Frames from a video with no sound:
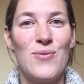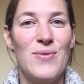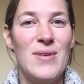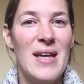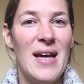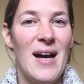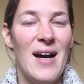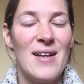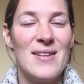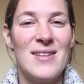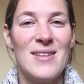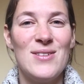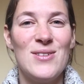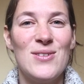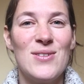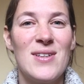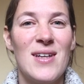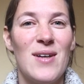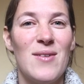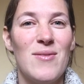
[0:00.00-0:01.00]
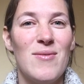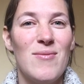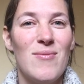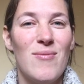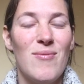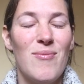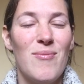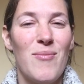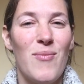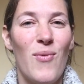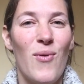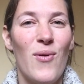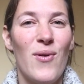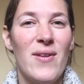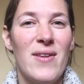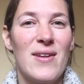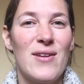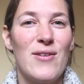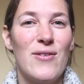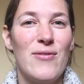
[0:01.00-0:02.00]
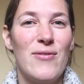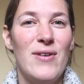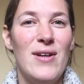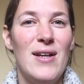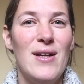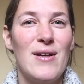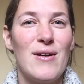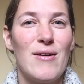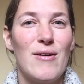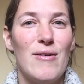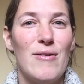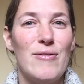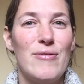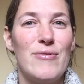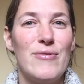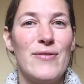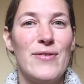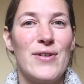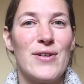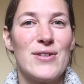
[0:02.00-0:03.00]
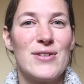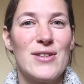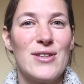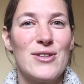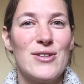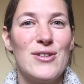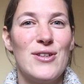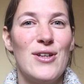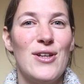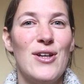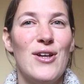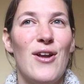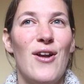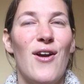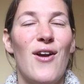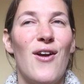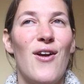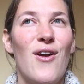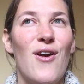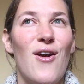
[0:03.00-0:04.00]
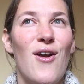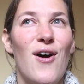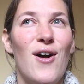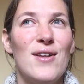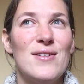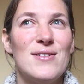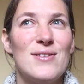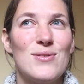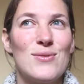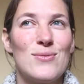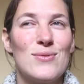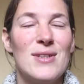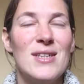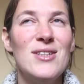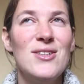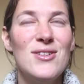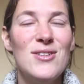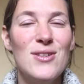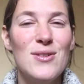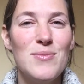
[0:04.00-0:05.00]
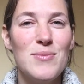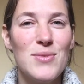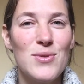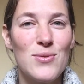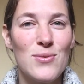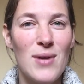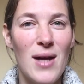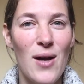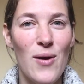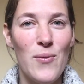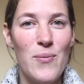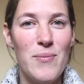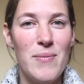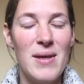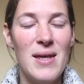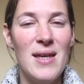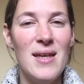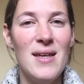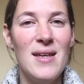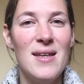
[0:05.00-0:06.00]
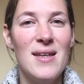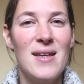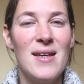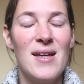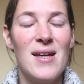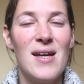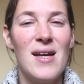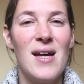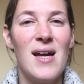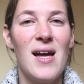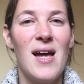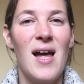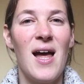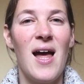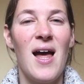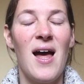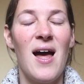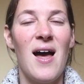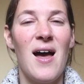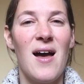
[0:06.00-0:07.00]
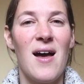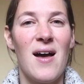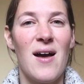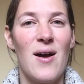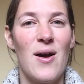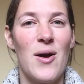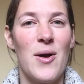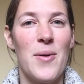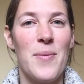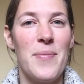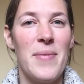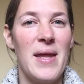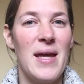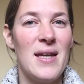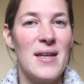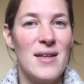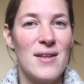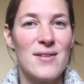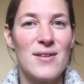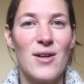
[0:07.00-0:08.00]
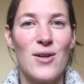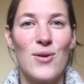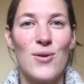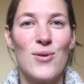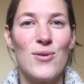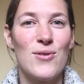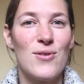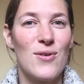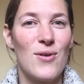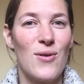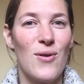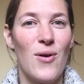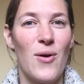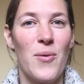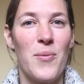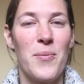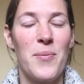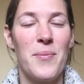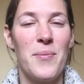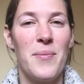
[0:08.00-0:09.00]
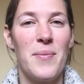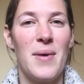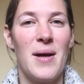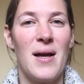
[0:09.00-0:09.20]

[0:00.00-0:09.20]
that you get more this feeling of there's actually a lot richdom around me, and that can also come